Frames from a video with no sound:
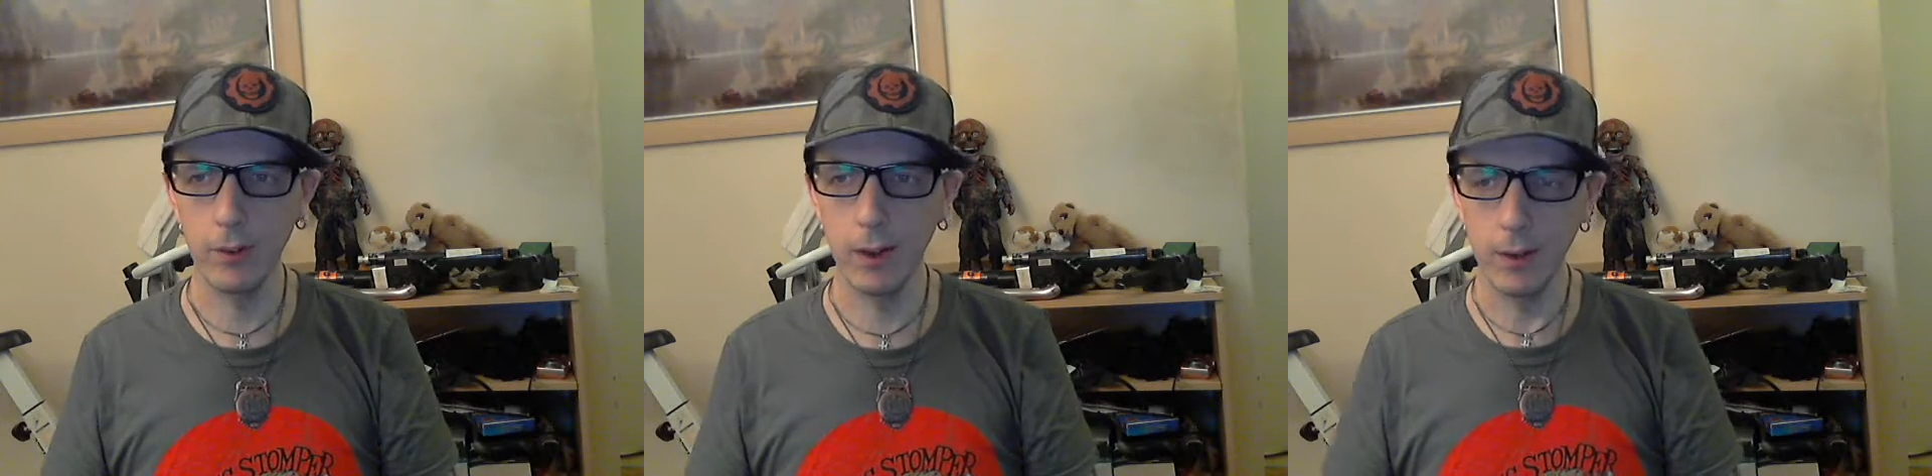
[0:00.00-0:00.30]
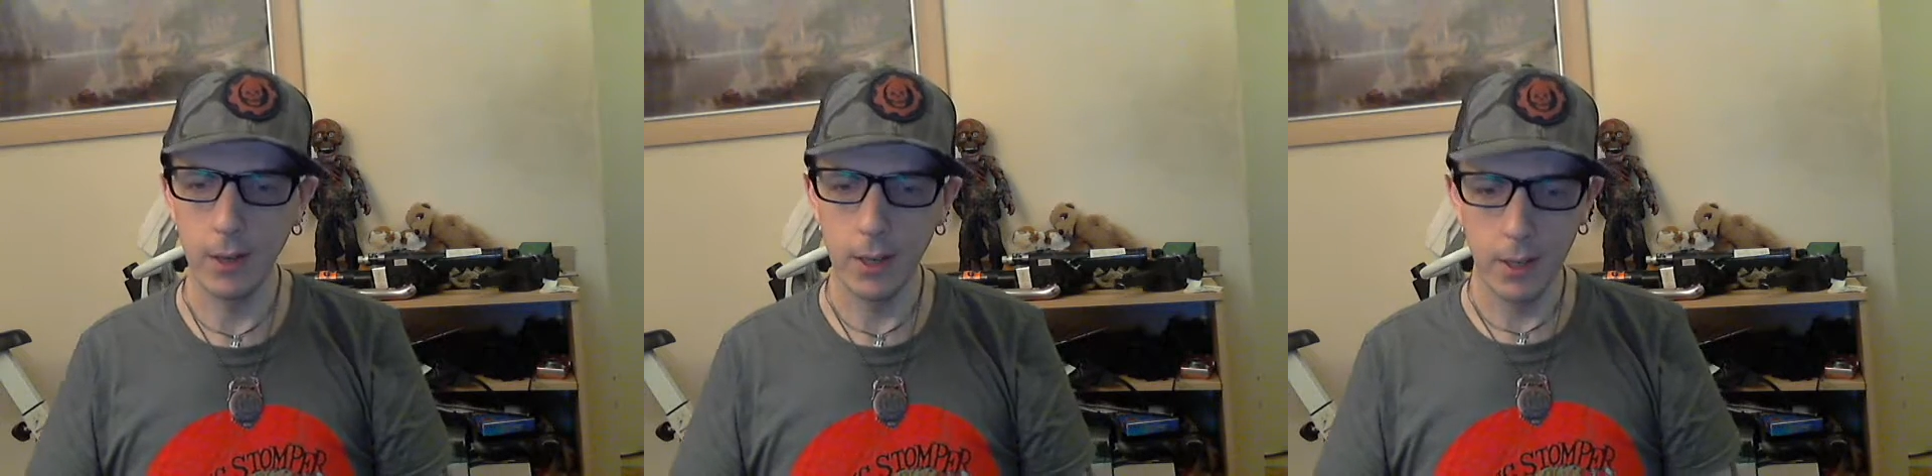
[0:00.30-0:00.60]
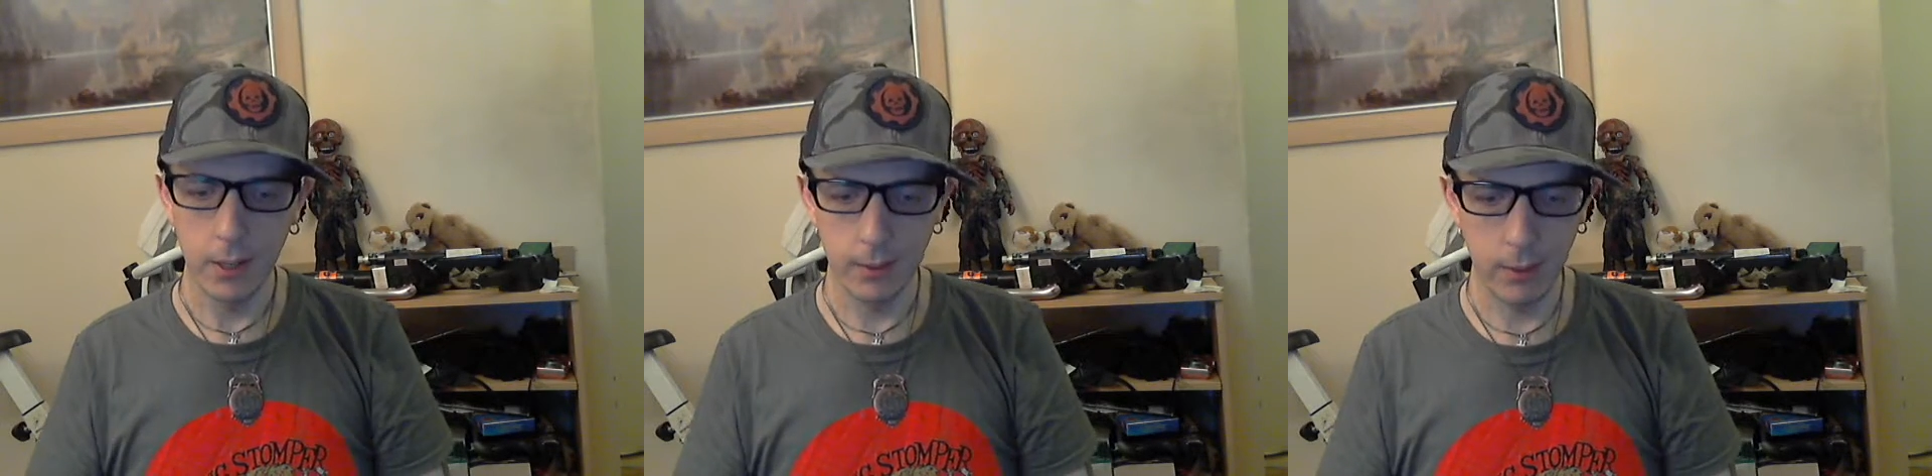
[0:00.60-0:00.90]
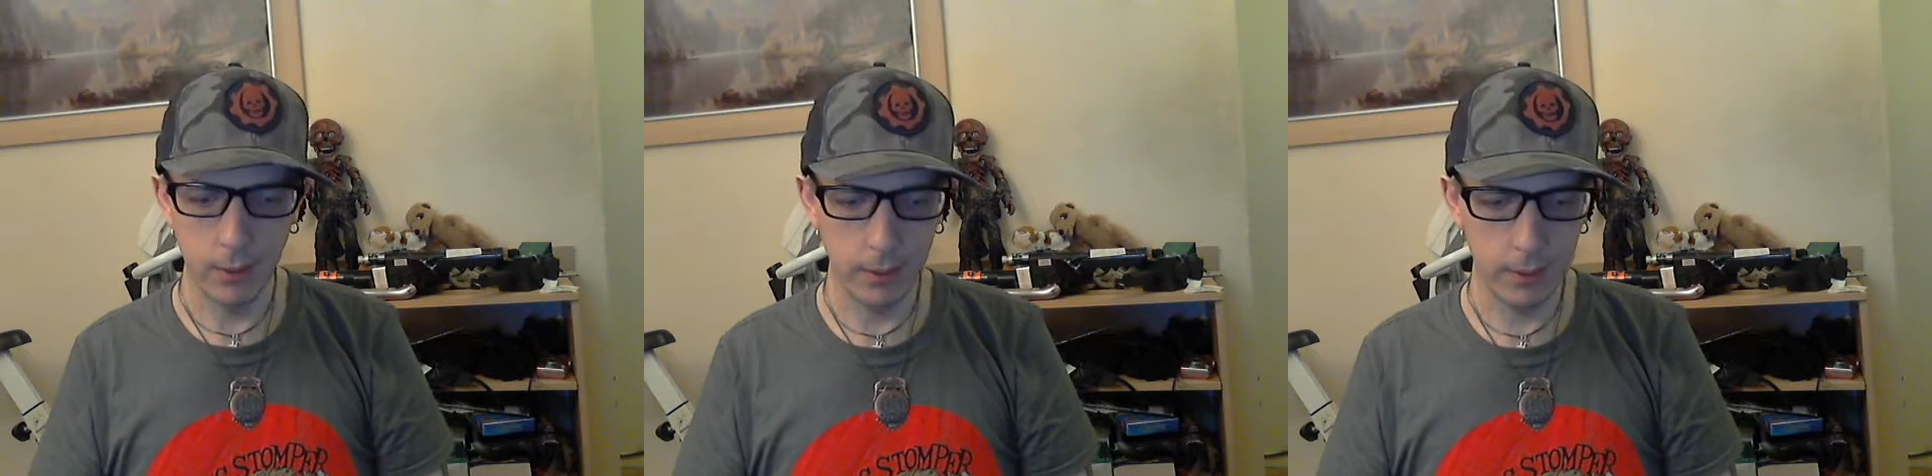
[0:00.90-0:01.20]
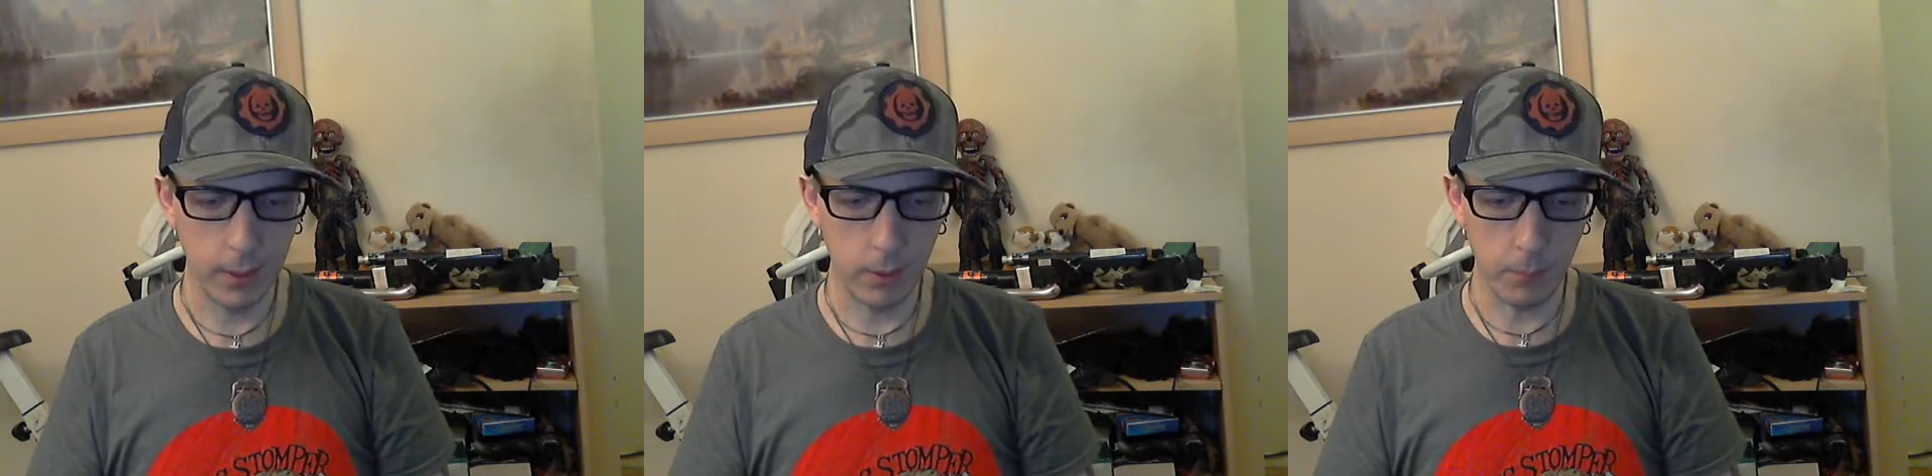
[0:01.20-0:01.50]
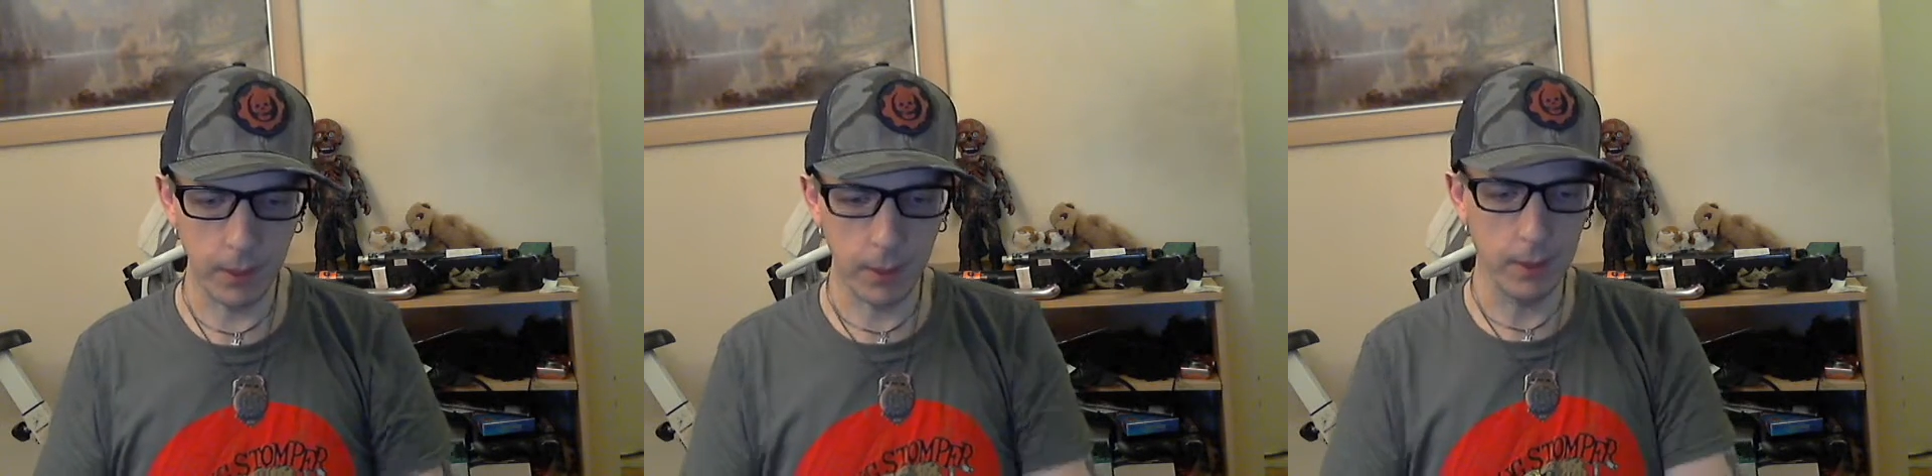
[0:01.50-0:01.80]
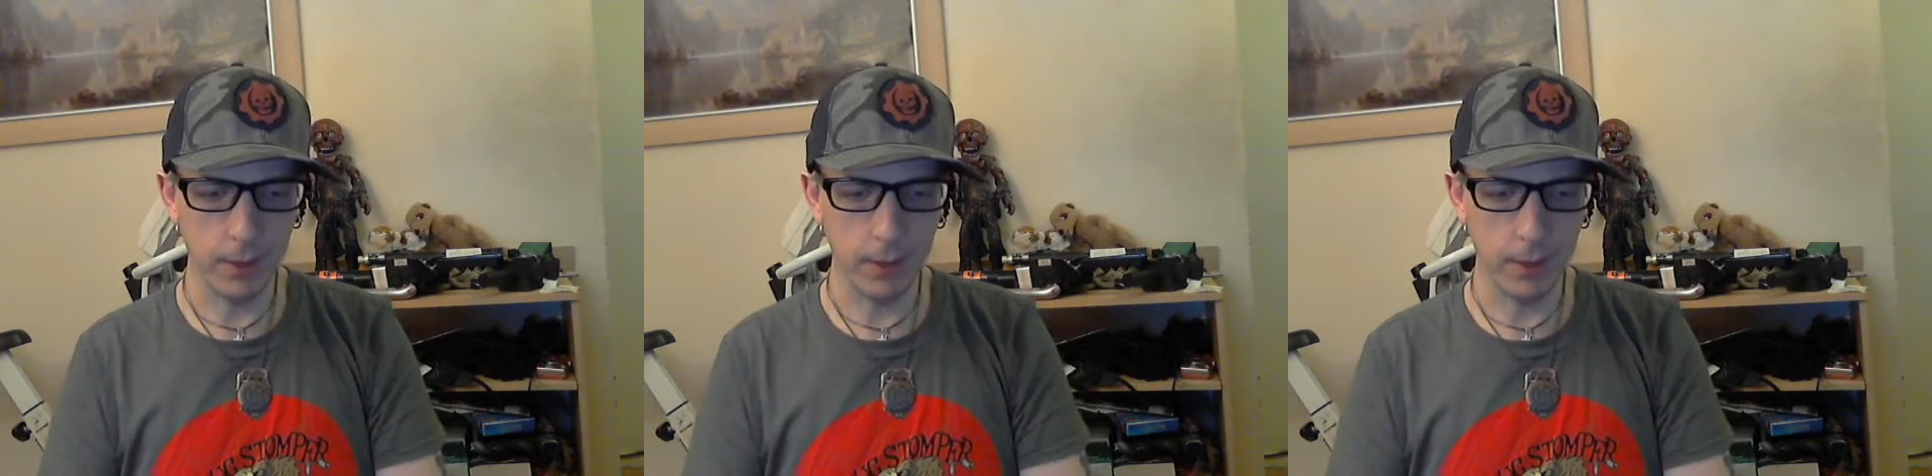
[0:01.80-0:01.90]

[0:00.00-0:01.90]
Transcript: that. Then Kate McKinnon